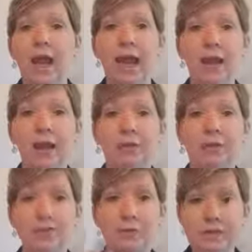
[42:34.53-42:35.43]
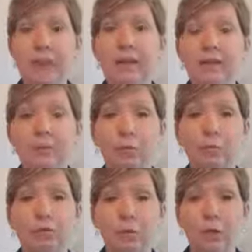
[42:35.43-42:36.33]
and she was telling them
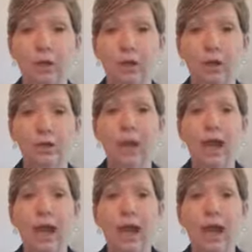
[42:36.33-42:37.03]
what was going on.